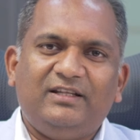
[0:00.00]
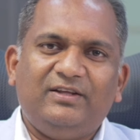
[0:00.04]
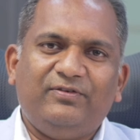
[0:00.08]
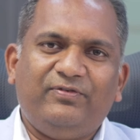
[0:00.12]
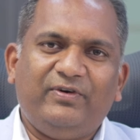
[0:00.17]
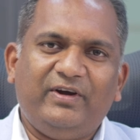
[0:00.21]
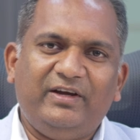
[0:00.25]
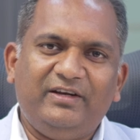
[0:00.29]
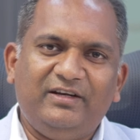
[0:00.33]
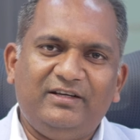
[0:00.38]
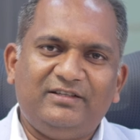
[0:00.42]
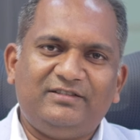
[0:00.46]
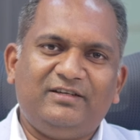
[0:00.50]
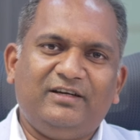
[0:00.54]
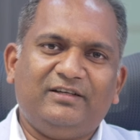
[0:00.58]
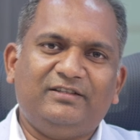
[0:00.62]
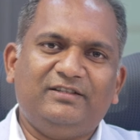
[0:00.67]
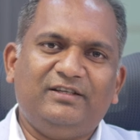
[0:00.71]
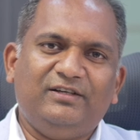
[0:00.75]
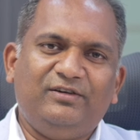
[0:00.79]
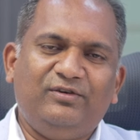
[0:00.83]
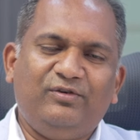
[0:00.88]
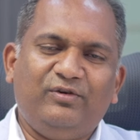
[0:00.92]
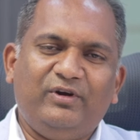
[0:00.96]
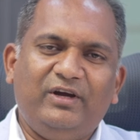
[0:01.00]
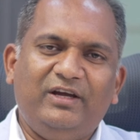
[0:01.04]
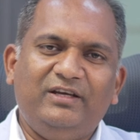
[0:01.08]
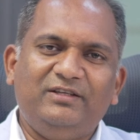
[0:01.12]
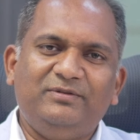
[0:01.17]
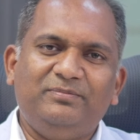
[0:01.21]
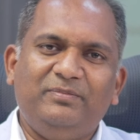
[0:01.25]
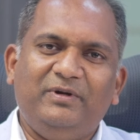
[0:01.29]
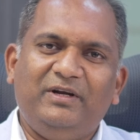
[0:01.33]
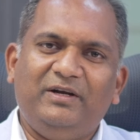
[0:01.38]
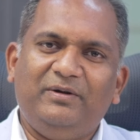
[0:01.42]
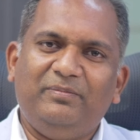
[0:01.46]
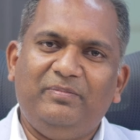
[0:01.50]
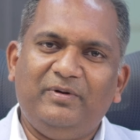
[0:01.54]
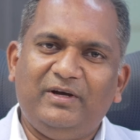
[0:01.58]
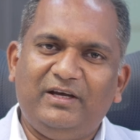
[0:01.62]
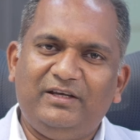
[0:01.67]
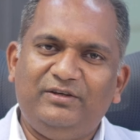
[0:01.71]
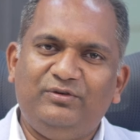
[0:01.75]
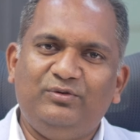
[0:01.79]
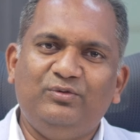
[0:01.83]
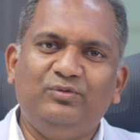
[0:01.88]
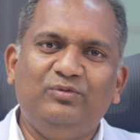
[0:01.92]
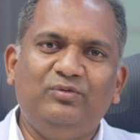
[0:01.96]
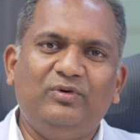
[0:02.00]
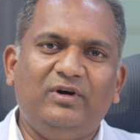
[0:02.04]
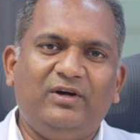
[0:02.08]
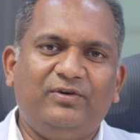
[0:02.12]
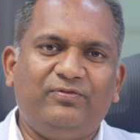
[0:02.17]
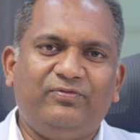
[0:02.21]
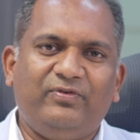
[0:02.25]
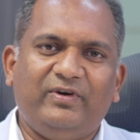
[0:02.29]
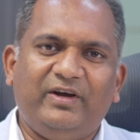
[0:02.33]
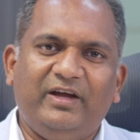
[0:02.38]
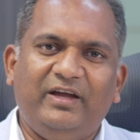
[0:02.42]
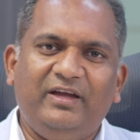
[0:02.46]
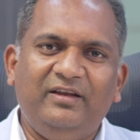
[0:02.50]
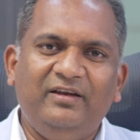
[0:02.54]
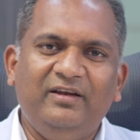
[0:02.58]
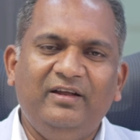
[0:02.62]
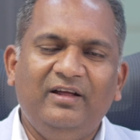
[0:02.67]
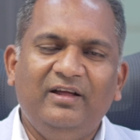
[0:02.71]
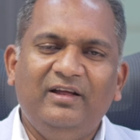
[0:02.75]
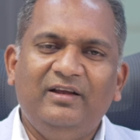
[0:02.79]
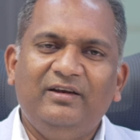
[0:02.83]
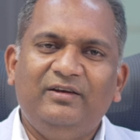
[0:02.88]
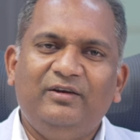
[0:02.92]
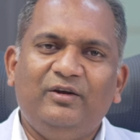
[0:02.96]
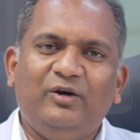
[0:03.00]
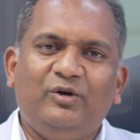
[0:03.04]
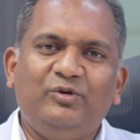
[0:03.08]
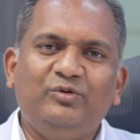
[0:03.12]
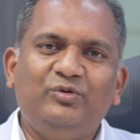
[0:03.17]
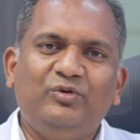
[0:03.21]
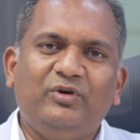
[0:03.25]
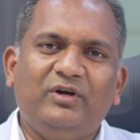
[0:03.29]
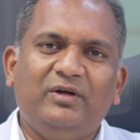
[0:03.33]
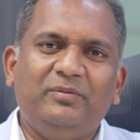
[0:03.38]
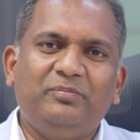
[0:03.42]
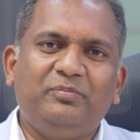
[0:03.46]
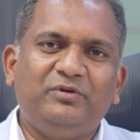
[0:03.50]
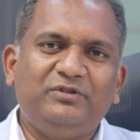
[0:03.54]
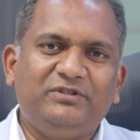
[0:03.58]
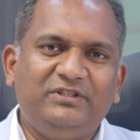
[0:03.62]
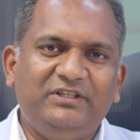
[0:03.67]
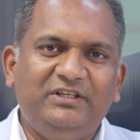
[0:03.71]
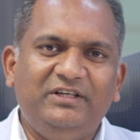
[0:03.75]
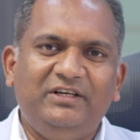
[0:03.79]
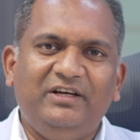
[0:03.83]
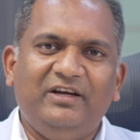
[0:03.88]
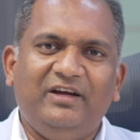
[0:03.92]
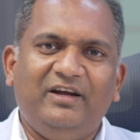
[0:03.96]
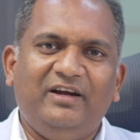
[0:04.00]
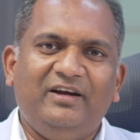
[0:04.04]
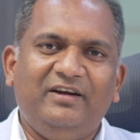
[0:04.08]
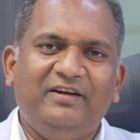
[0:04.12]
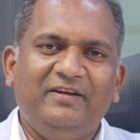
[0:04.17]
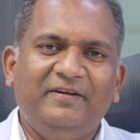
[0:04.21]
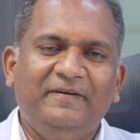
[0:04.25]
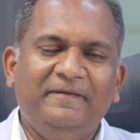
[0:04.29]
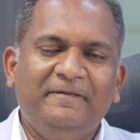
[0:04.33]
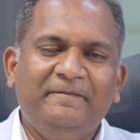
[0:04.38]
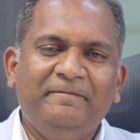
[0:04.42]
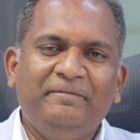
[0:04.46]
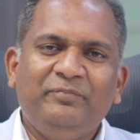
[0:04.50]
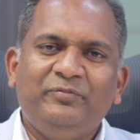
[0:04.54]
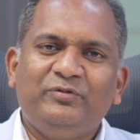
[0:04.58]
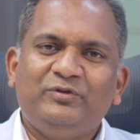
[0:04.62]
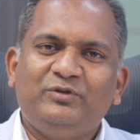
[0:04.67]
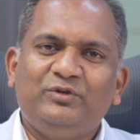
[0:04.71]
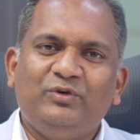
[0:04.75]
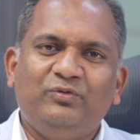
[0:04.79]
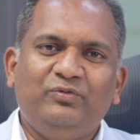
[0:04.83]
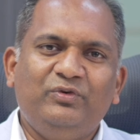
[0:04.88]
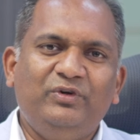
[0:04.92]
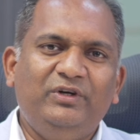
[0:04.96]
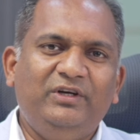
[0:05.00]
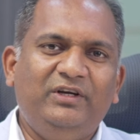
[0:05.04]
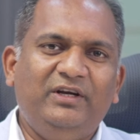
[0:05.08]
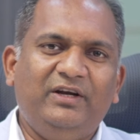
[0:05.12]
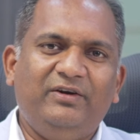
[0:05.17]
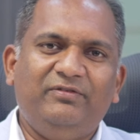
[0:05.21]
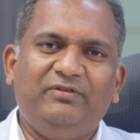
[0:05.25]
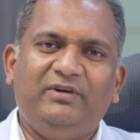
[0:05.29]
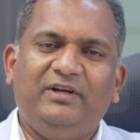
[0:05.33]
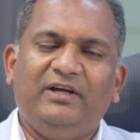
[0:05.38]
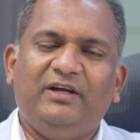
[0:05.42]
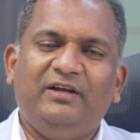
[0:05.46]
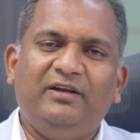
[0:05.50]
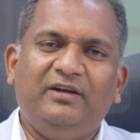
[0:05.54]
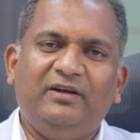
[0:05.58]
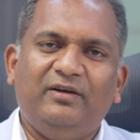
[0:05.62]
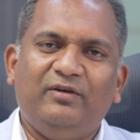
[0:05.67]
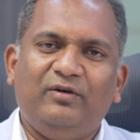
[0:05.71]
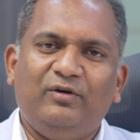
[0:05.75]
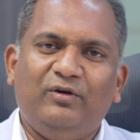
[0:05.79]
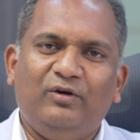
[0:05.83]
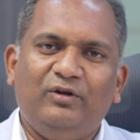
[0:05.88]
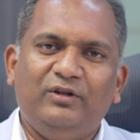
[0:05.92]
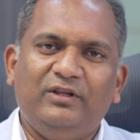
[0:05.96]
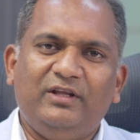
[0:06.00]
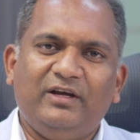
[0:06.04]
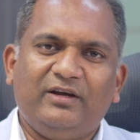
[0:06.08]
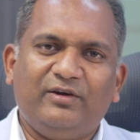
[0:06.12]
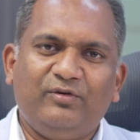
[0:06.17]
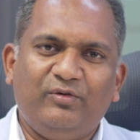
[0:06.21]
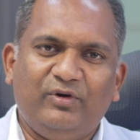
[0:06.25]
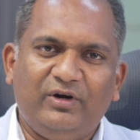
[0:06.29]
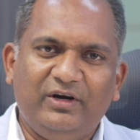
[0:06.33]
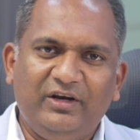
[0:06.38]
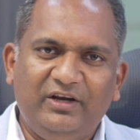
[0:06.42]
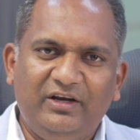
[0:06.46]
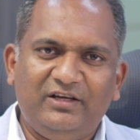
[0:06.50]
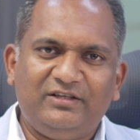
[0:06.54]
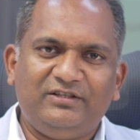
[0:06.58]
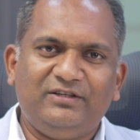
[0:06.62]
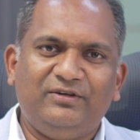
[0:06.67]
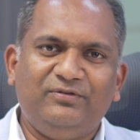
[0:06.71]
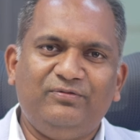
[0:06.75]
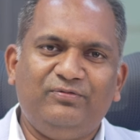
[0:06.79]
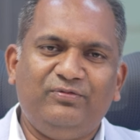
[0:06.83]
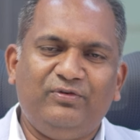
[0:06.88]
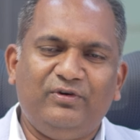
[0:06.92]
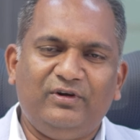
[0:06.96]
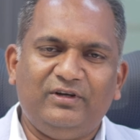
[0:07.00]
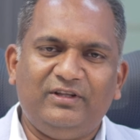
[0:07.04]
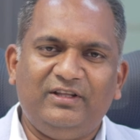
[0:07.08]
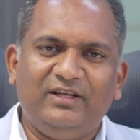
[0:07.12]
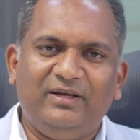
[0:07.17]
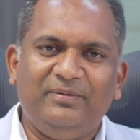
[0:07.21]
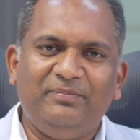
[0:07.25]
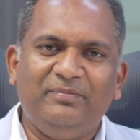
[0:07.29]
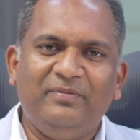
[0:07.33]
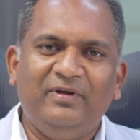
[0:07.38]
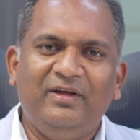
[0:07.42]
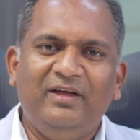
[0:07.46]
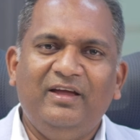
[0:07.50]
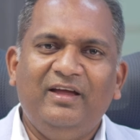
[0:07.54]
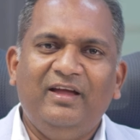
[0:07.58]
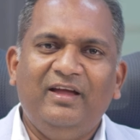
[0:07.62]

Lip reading: the final structure drawings made by you are fine, now you can proceed ahead. So we have done all the coordination for them,